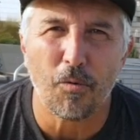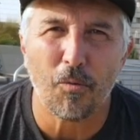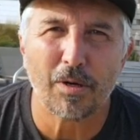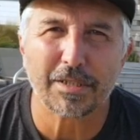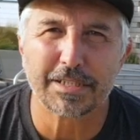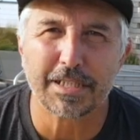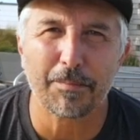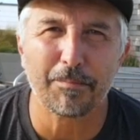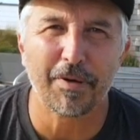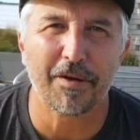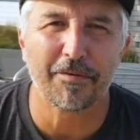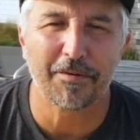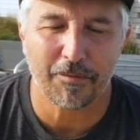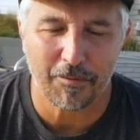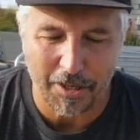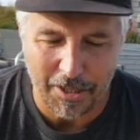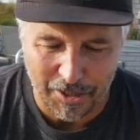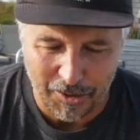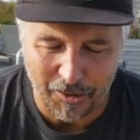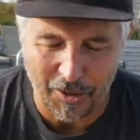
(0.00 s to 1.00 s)
What's up
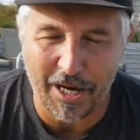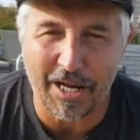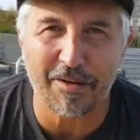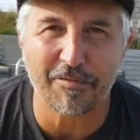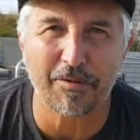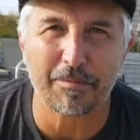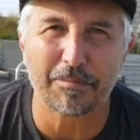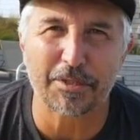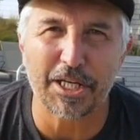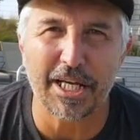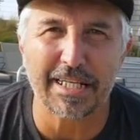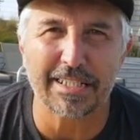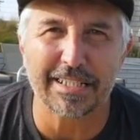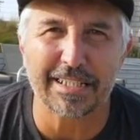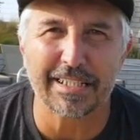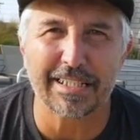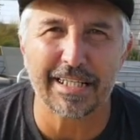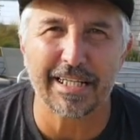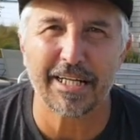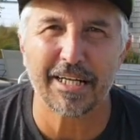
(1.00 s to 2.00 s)
everyone, Craig from
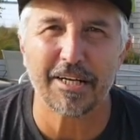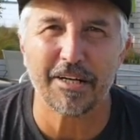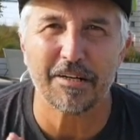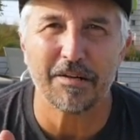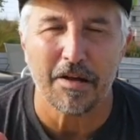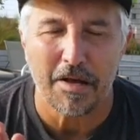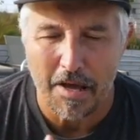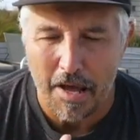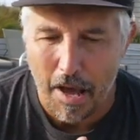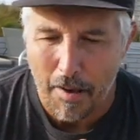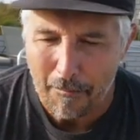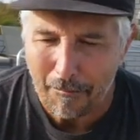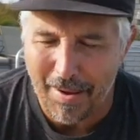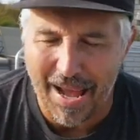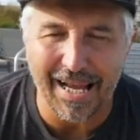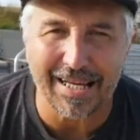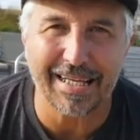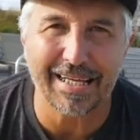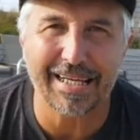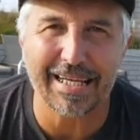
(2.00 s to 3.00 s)
Chasing here,
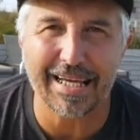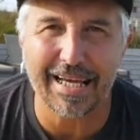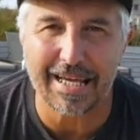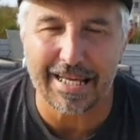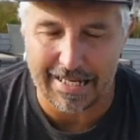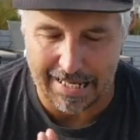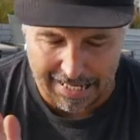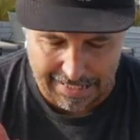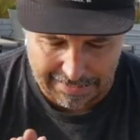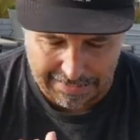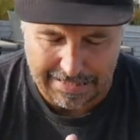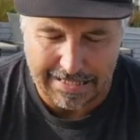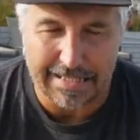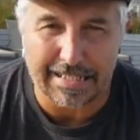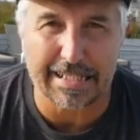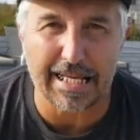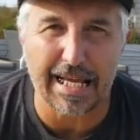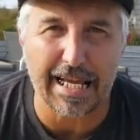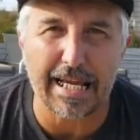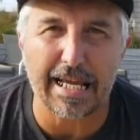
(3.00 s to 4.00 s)
back again, and
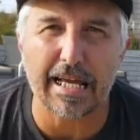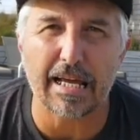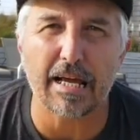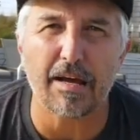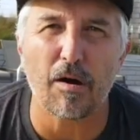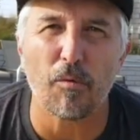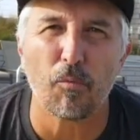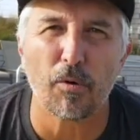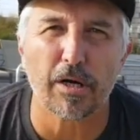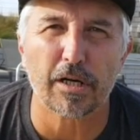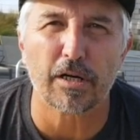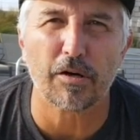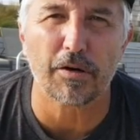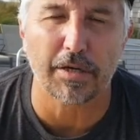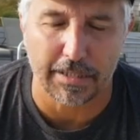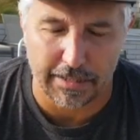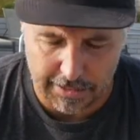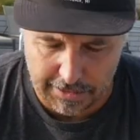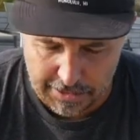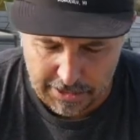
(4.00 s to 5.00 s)
today we're
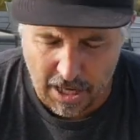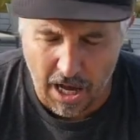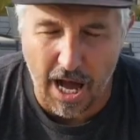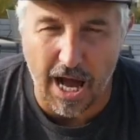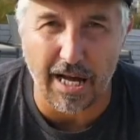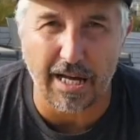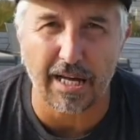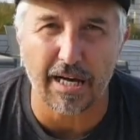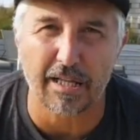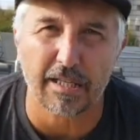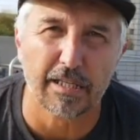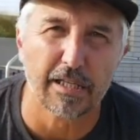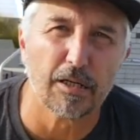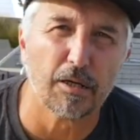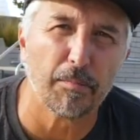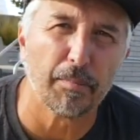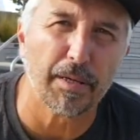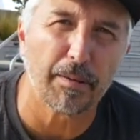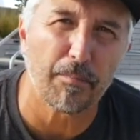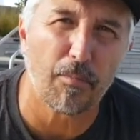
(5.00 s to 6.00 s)
going to talk a
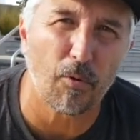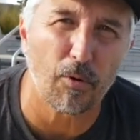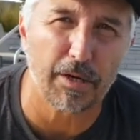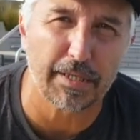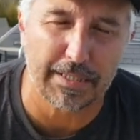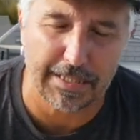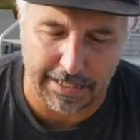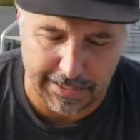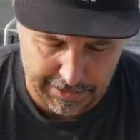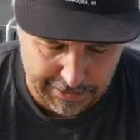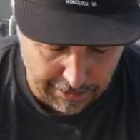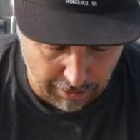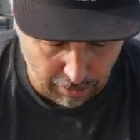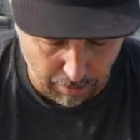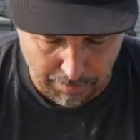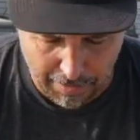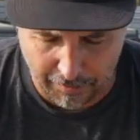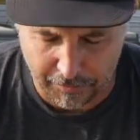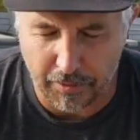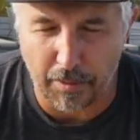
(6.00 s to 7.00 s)
little bit more in detail
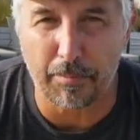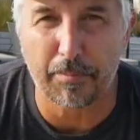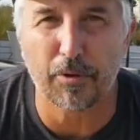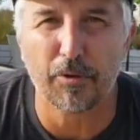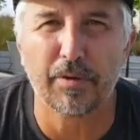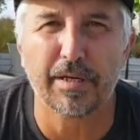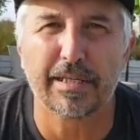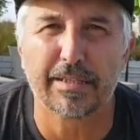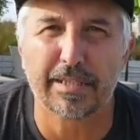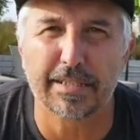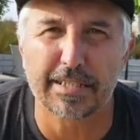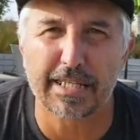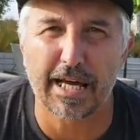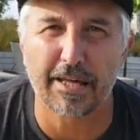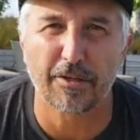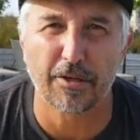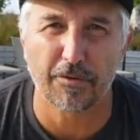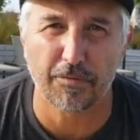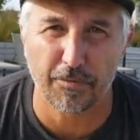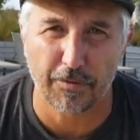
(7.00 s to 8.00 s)
about the buoy and the
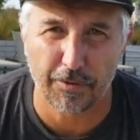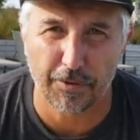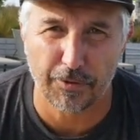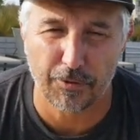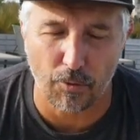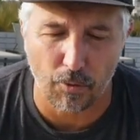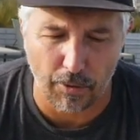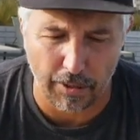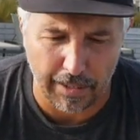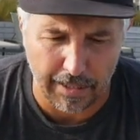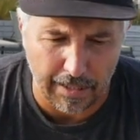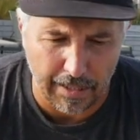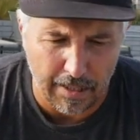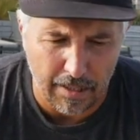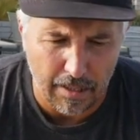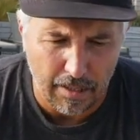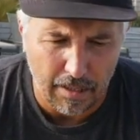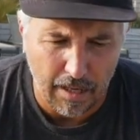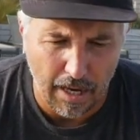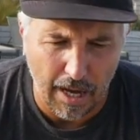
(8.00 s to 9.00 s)
tether for the dory.
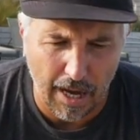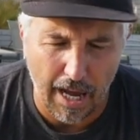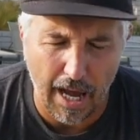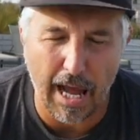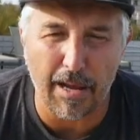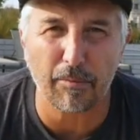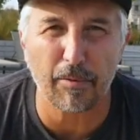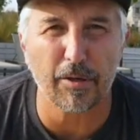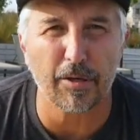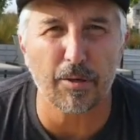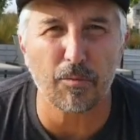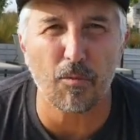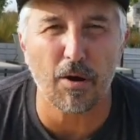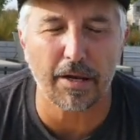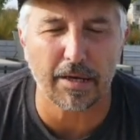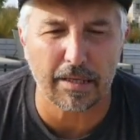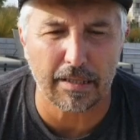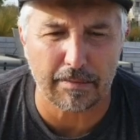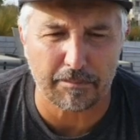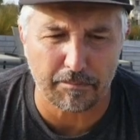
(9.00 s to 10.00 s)
I really
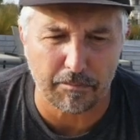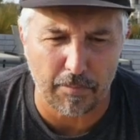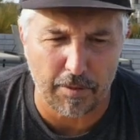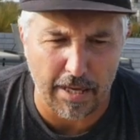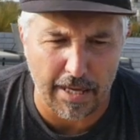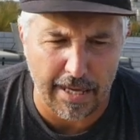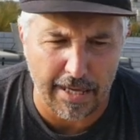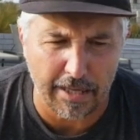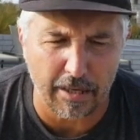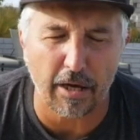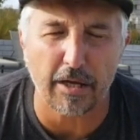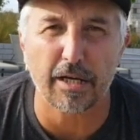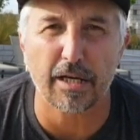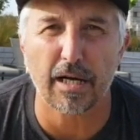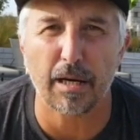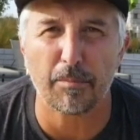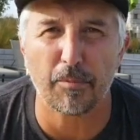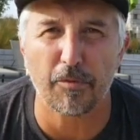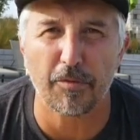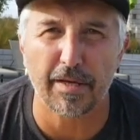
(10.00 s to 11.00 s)
want to hit on a
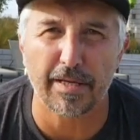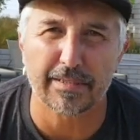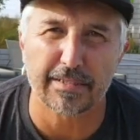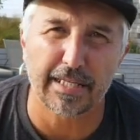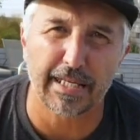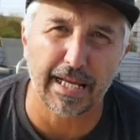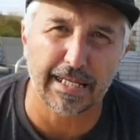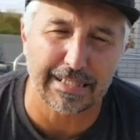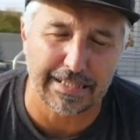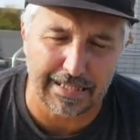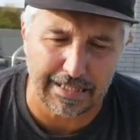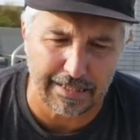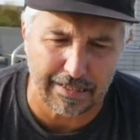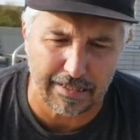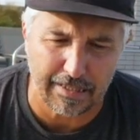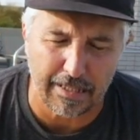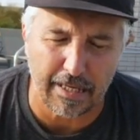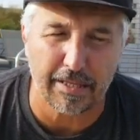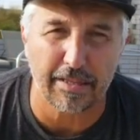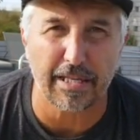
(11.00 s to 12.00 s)
couple things that I
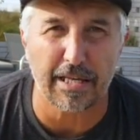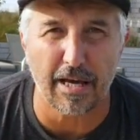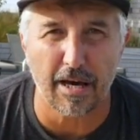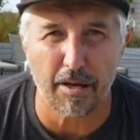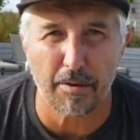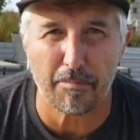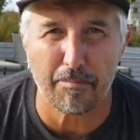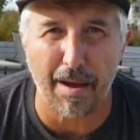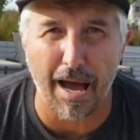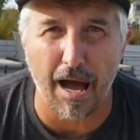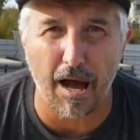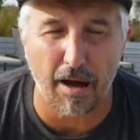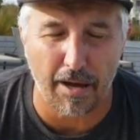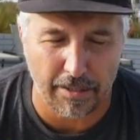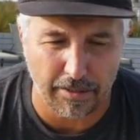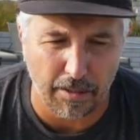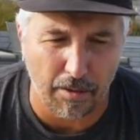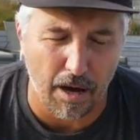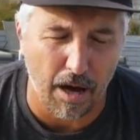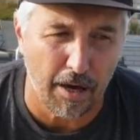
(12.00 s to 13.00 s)
didn't in the
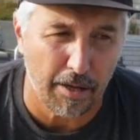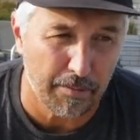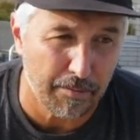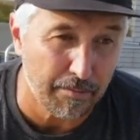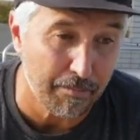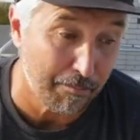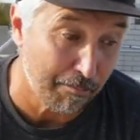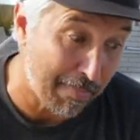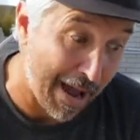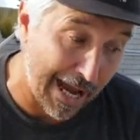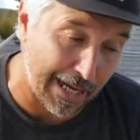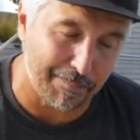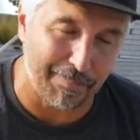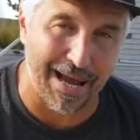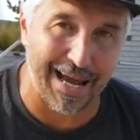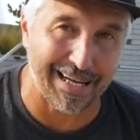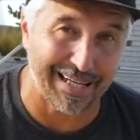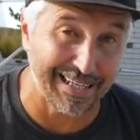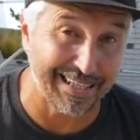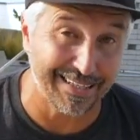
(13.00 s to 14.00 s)

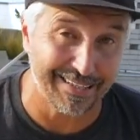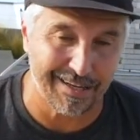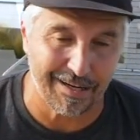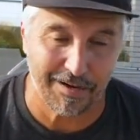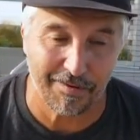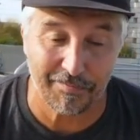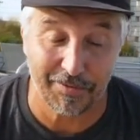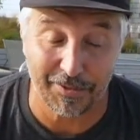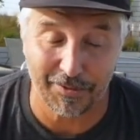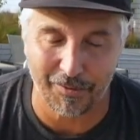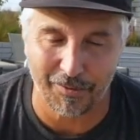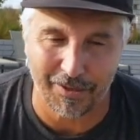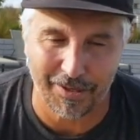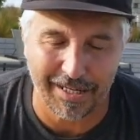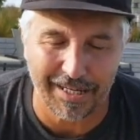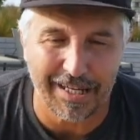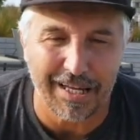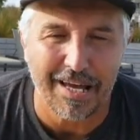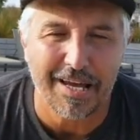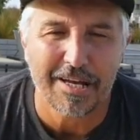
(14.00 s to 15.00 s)
backpacking of the
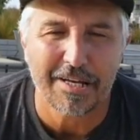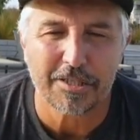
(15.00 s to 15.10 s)
dory.